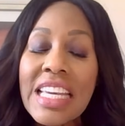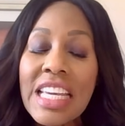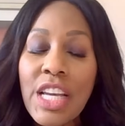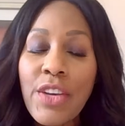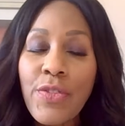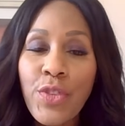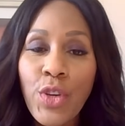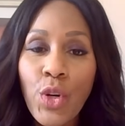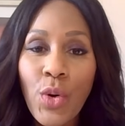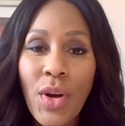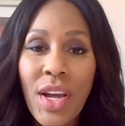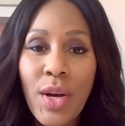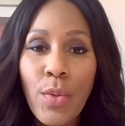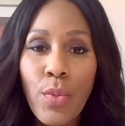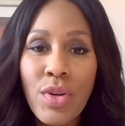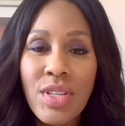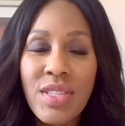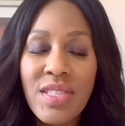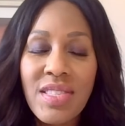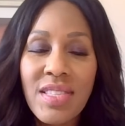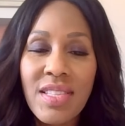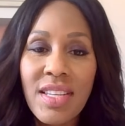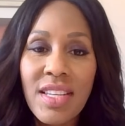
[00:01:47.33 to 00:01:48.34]
If your
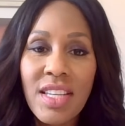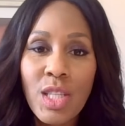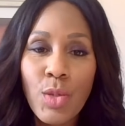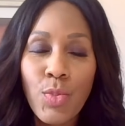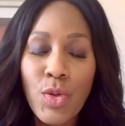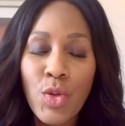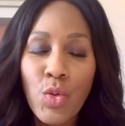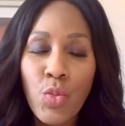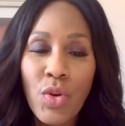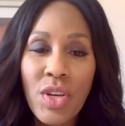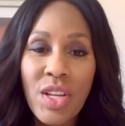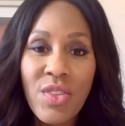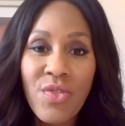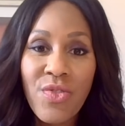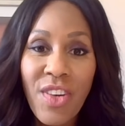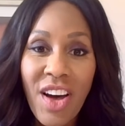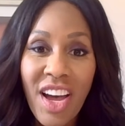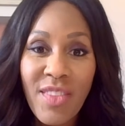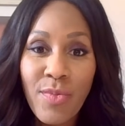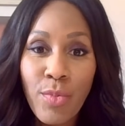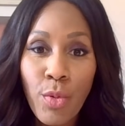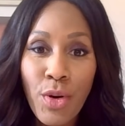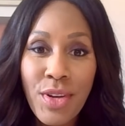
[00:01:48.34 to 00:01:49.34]
A1C is between
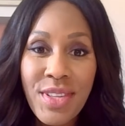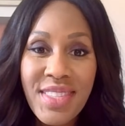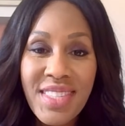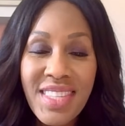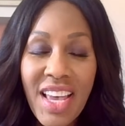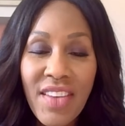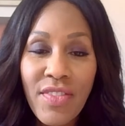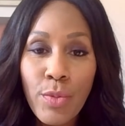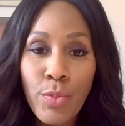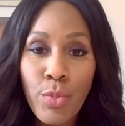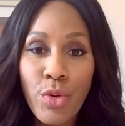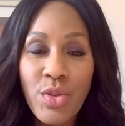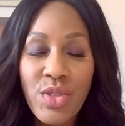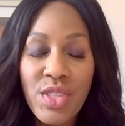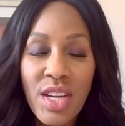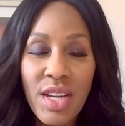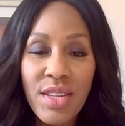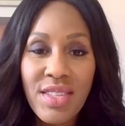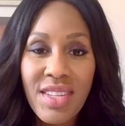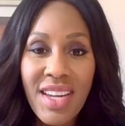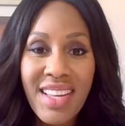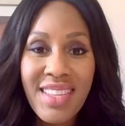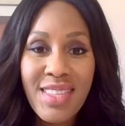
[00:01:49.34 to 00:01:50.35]

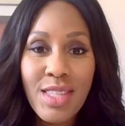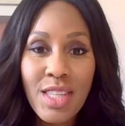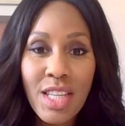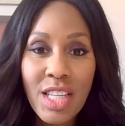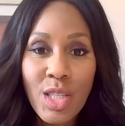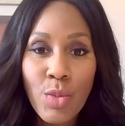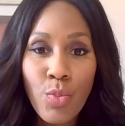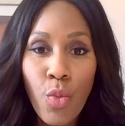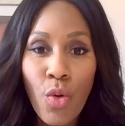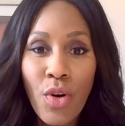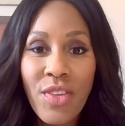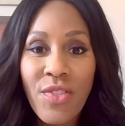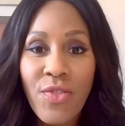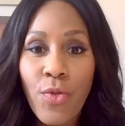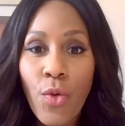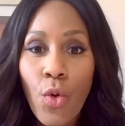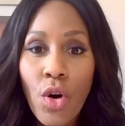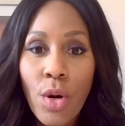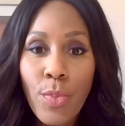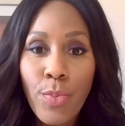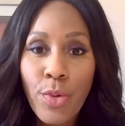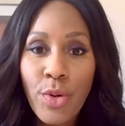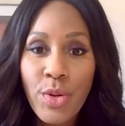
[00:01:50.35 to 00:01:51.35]
5.7% and
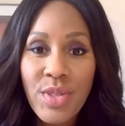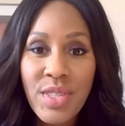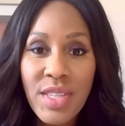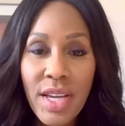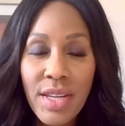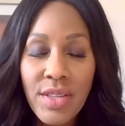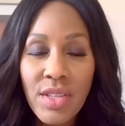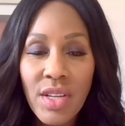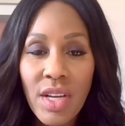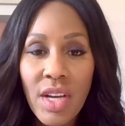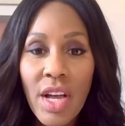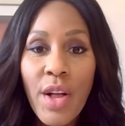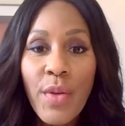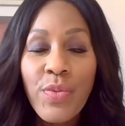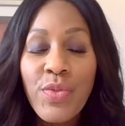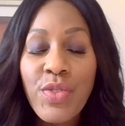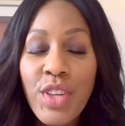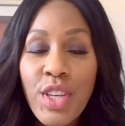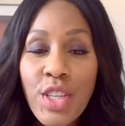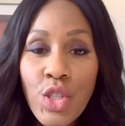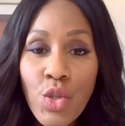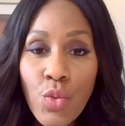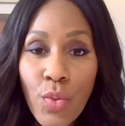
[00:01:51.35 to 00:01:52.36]
6.4%,
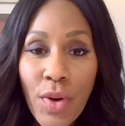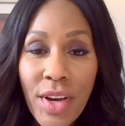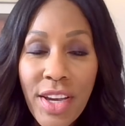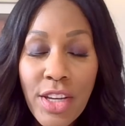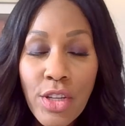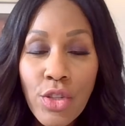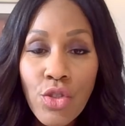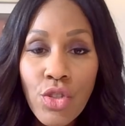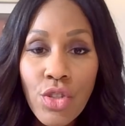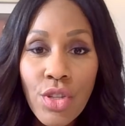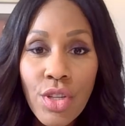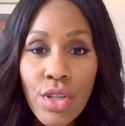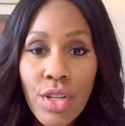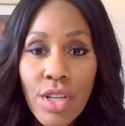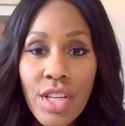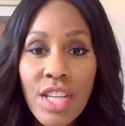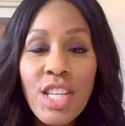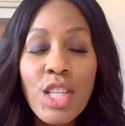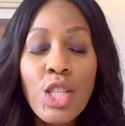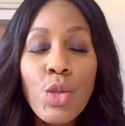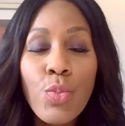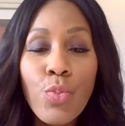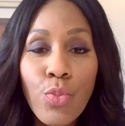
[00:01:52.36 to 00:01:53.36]
this range
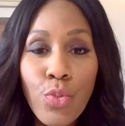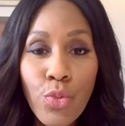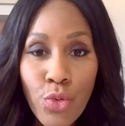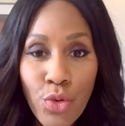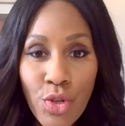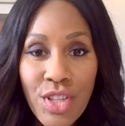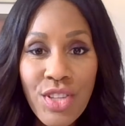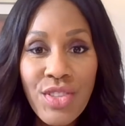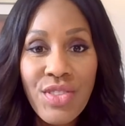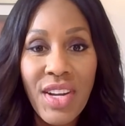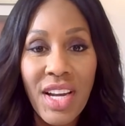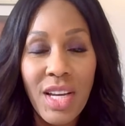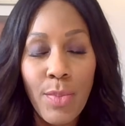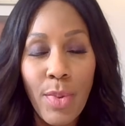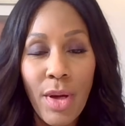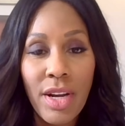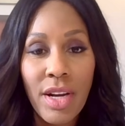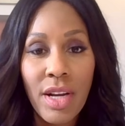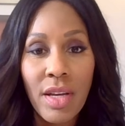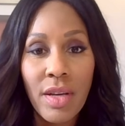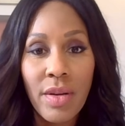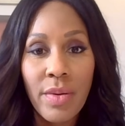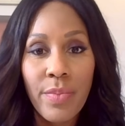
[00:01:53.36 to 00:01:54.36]
is
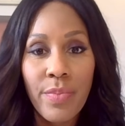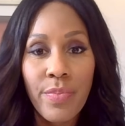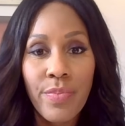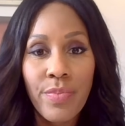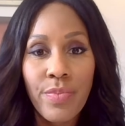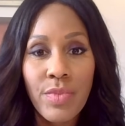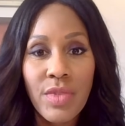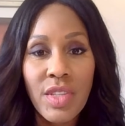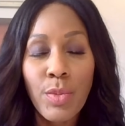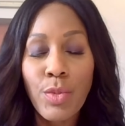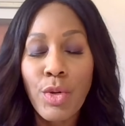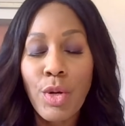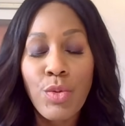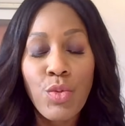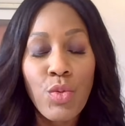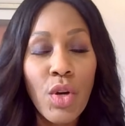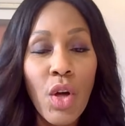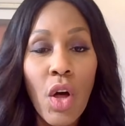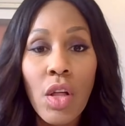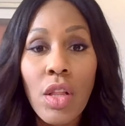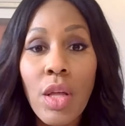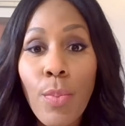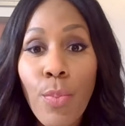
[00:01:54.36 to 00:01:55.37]
pre-diabetic. Sometimes
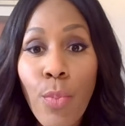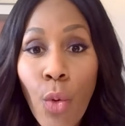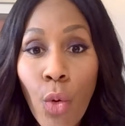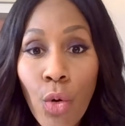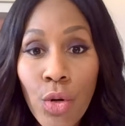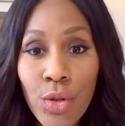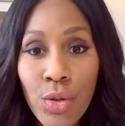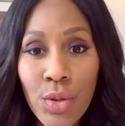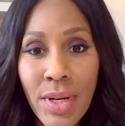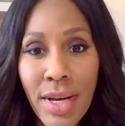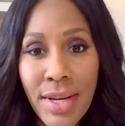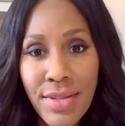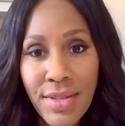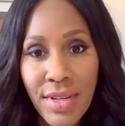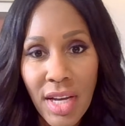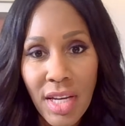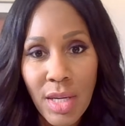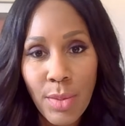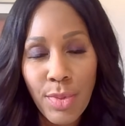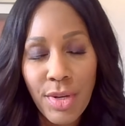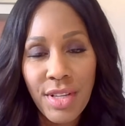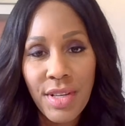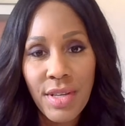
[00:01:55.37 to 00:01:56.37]
we call it borderline
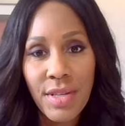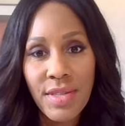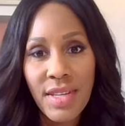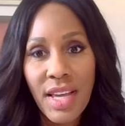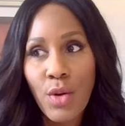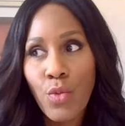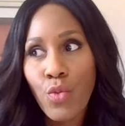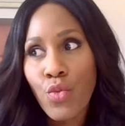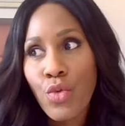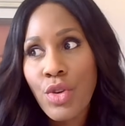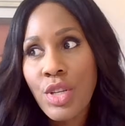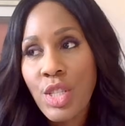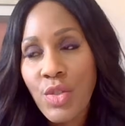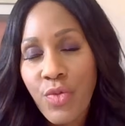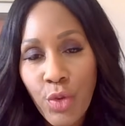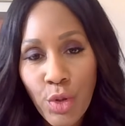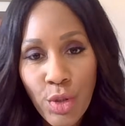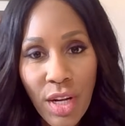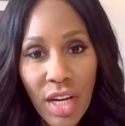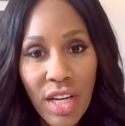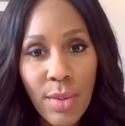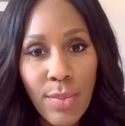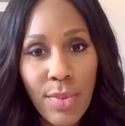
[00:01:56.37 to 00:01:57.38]
diabetes, at risk
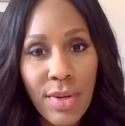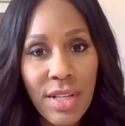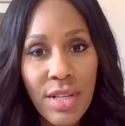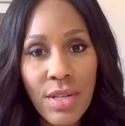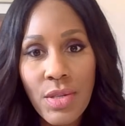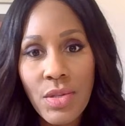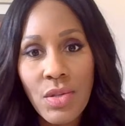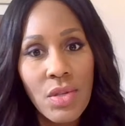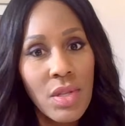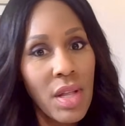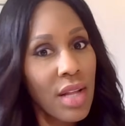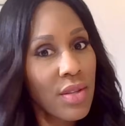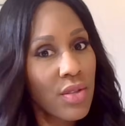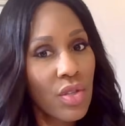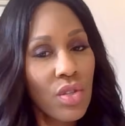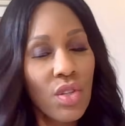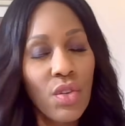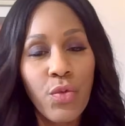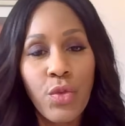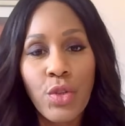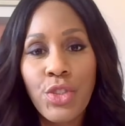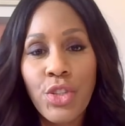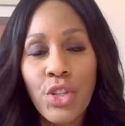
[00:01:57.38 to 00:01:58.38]
for diabetes, lots
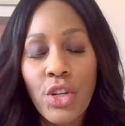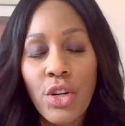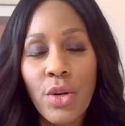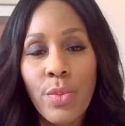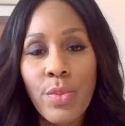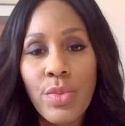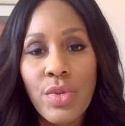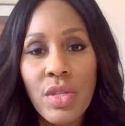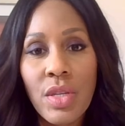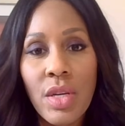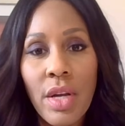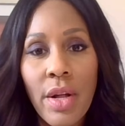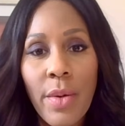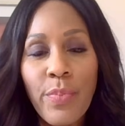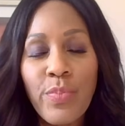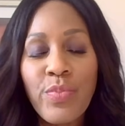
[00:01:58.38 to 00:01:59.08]
of different terms.